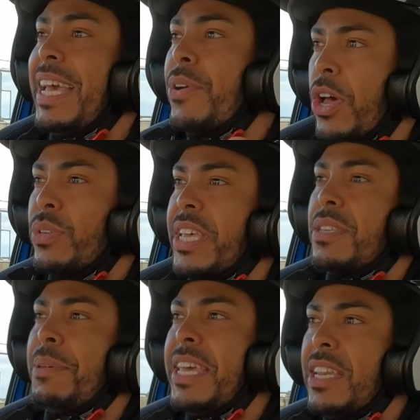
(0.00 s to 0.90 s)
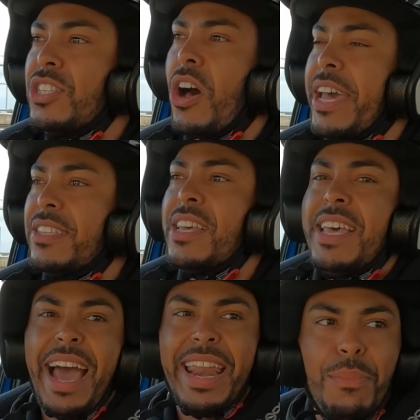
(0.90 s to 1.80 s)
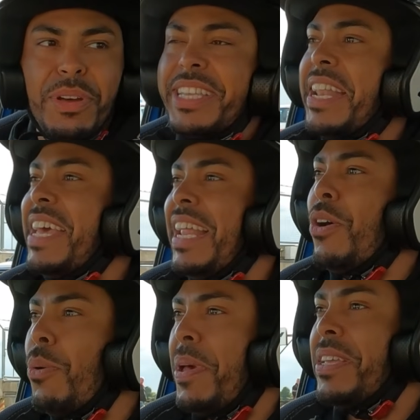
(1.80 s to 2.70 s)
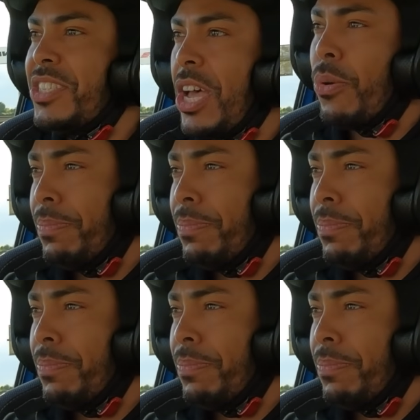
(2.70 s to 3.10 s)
how it goes, get some heat in the tyres, and then we'll send it a little bit. So,